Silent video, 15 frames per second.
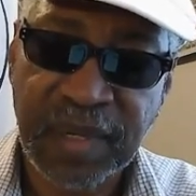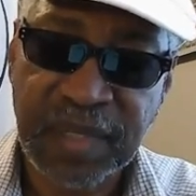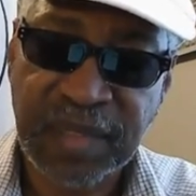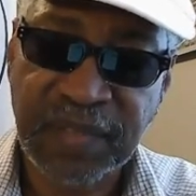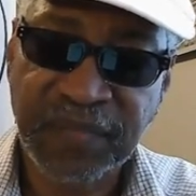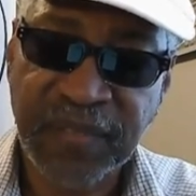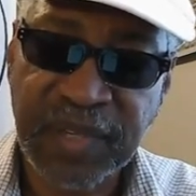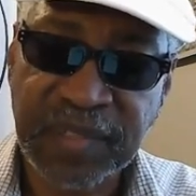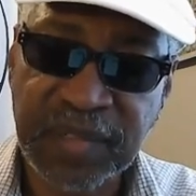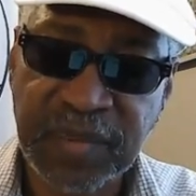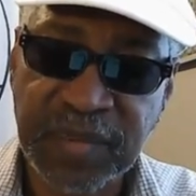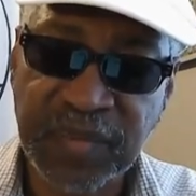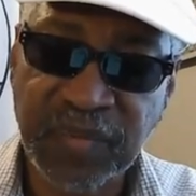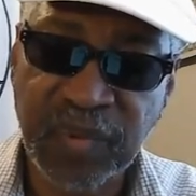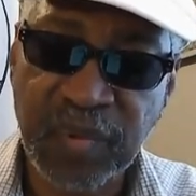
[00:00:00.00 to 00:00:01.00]

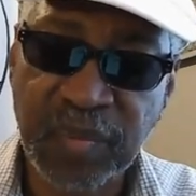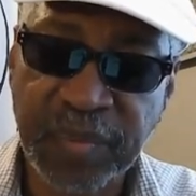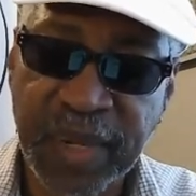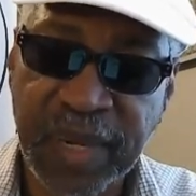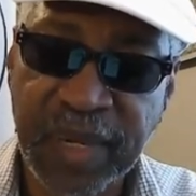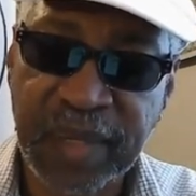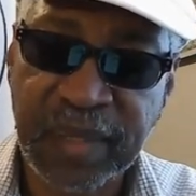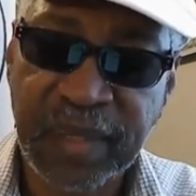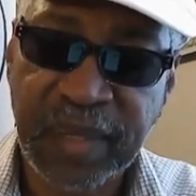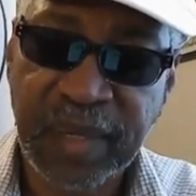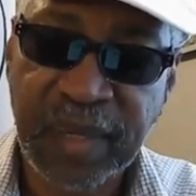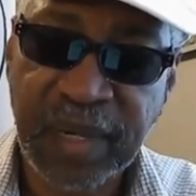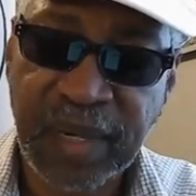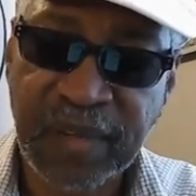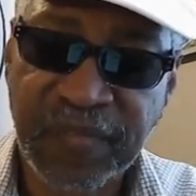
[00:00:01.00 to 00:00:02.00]
victim's roommate
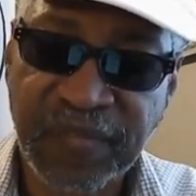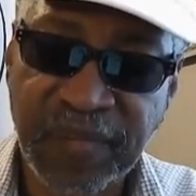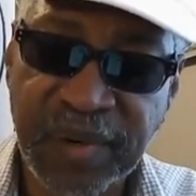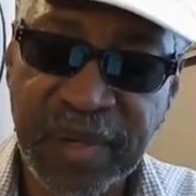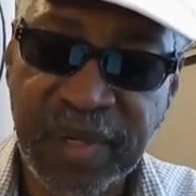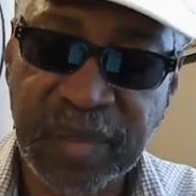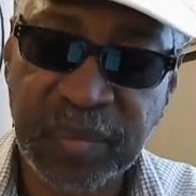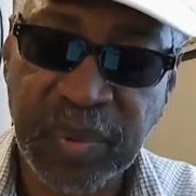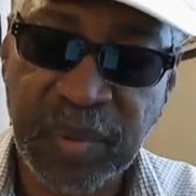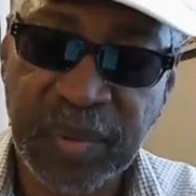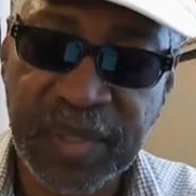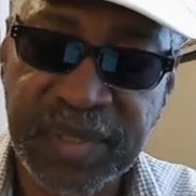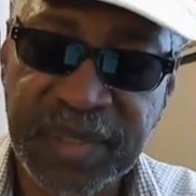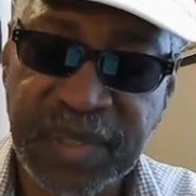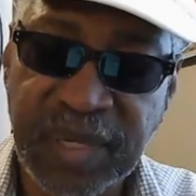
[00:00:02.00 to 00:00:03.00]
and friend,
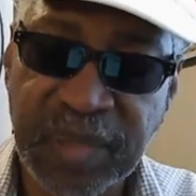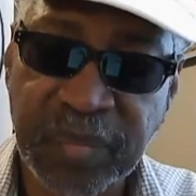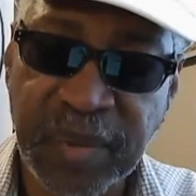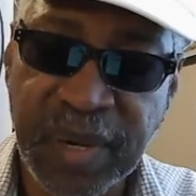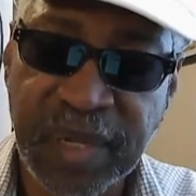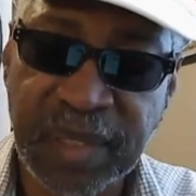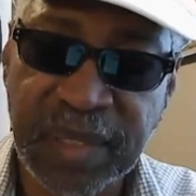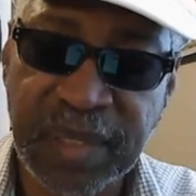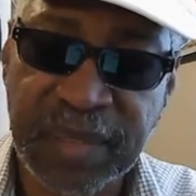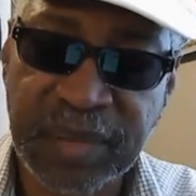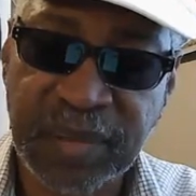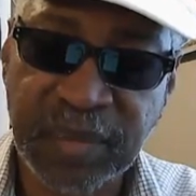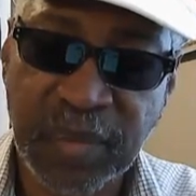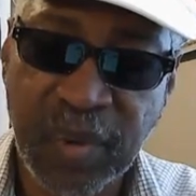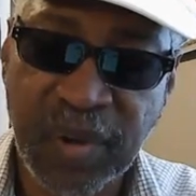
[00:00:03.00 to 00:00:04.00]
police said. Brantley is the
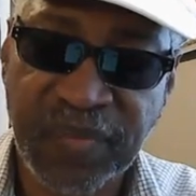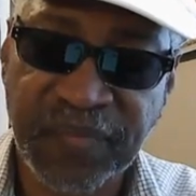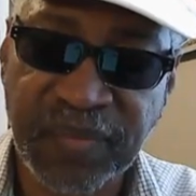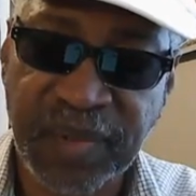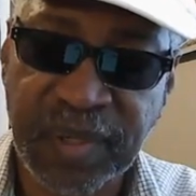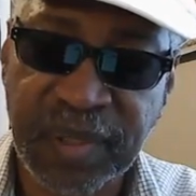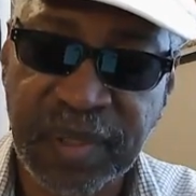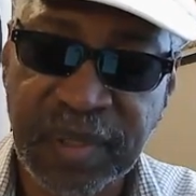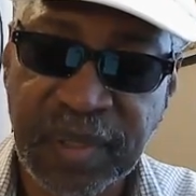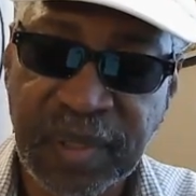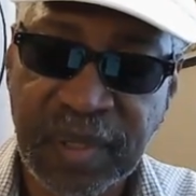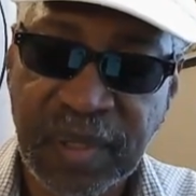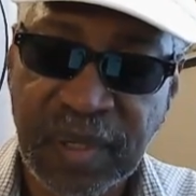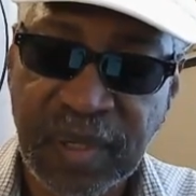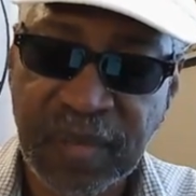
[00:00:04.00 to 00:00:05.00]
boyfriend
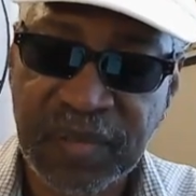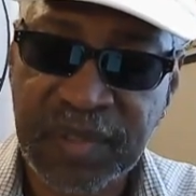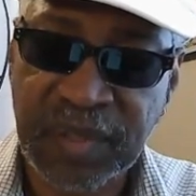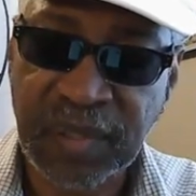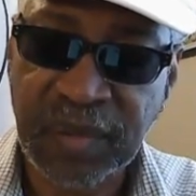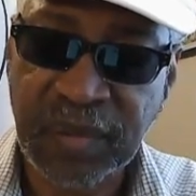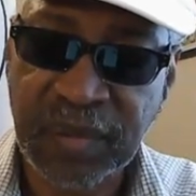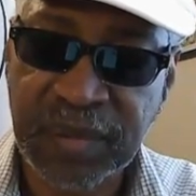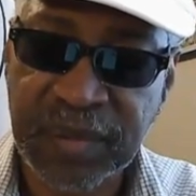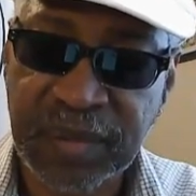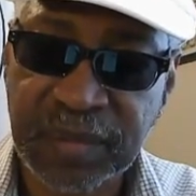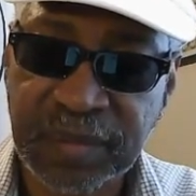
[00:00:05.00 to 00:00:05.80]
of Jones.